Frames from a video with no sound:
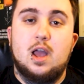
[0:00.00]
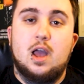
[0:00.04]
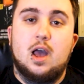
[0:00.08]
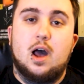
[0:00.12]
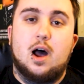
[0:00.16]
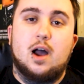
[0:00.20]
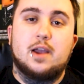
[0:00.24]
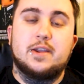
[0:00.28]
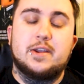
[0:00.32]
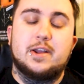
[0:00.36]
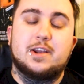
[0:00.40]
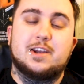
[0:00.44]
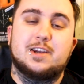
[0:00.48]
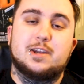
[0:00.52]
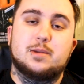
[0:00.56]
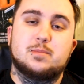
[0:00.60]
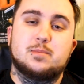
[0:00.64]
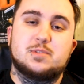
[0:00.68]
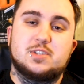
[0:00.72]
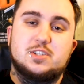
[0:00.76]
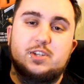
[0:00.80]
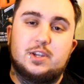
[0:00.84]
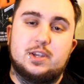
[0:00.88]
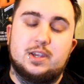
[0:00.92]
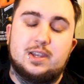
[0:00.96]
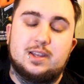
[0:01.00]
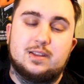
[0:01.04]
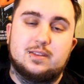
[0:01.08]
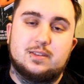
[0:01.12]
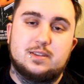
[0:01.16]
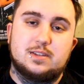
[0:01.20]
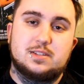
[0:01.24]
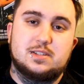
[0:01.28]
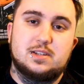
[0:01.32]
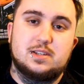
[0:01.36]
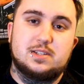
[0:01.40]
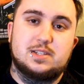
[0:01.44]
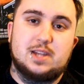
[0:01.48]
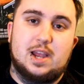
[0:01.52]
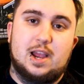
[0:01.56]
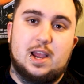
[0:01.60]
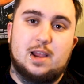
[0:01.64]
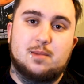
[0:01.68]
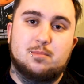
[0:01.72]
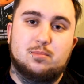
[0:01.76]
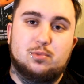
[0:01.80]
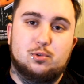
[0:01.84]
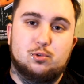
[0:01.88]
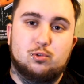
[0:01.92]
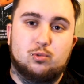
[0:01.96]
I ended up seeing this
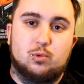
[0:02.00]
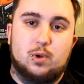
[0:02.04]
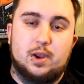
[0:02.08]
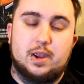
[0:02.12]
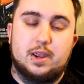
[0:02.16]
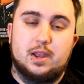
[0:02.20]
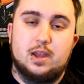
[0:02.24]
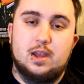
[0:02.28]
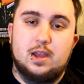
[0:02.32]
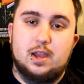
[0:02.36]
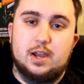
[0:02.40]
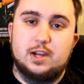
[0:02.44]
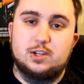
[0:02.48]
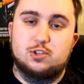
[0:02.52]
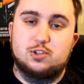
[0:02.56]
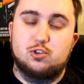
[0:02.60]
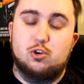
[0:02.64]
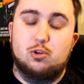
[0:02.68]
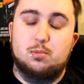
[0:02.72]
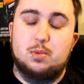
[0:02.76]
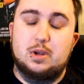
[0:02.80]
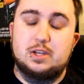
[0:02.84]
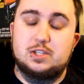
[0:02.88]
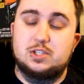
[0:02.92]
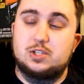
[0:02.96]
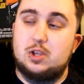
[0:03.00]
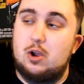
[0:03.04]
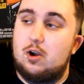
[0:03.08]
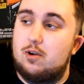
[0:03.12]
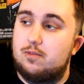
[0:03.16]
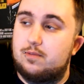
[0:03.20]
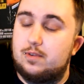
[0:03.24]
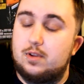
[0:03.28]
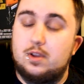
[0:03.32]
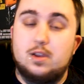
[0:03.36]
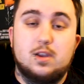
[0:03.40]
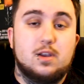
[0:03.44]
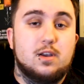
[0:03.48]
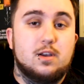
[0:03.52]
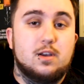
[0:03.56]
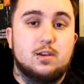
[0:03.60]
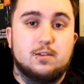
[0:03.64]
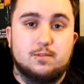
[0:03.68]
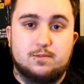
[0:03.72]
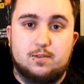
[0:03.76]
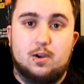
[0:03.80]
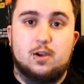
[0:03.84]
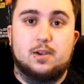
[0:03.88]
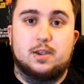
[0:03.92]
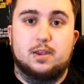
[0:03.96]
exact Blu-ray and told myself,
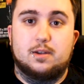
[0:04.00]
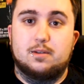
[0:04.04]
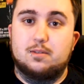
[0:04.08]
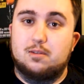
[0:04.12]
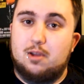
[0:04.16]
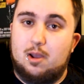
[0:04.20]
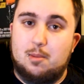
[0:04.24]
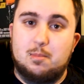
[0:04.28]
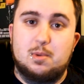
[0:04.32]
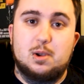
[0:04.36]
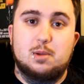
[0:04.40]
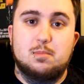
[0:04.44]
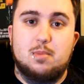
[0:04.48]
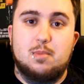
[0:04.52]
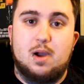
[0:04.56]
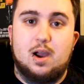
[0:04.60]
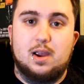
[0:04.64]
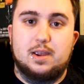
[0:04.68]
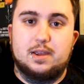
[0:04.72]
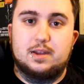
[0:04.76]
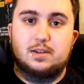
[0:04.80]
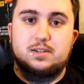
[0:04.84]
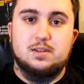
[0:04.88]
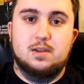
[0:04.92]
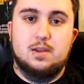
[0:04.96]
fuck it, I'm gonna buy it.